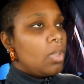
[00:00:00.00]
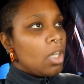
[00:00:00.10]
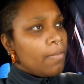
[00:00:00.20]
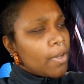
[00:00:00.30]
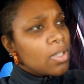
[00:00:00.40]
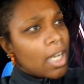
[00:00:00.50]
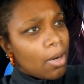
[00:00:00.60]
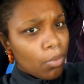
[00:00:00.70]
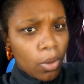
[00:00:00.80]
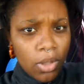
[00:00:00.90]
it feels like
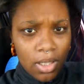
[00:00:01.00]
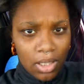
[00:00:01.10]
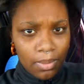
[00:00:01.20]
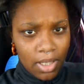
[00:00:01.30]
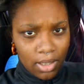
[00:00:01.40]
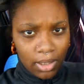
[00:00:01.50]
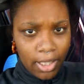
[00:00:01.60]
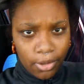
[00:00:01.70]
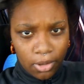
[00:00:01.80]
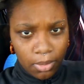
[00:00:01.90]
I'm rolling something
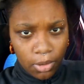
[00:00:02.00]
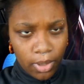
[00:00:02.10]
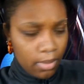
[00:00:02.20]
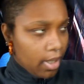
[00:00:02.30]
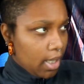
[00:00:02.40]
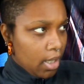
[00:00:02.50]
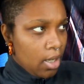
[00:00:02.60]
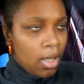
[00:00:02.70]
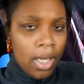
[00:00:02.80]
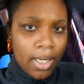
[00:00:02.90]
cylindrical between my
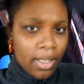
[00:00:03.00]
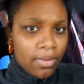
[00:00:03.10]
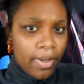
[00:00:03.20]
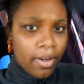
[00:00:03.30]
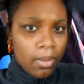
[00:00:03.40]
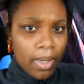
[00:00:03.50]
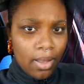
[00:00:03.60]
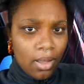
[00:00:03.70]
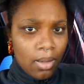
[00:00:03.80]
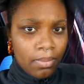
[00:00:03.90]
index finger and my
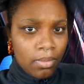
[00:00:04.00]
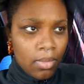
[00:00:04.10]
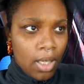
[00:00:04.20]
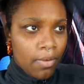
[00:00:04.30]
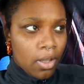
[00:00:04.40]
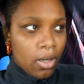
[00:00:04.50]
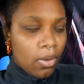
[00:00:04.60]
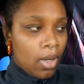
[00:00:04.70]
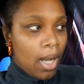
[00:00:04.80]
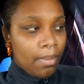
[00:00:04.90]
thumb, even
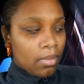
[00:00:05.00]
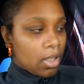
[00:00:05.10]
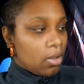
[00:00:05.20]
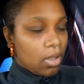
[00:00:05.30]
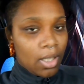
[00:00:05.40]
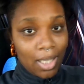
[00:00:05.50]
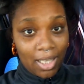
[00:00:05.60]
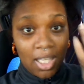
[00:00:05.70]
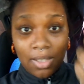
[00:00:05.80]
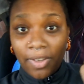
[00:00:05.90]
though I'm literally,
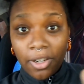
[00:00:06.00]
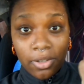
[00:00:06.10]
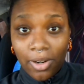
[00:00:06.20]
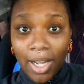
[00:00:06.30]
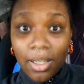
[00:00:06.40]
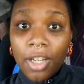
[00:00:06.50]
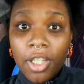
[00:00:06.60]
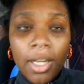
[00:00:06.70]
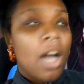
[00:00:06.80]
these fingers are not touching.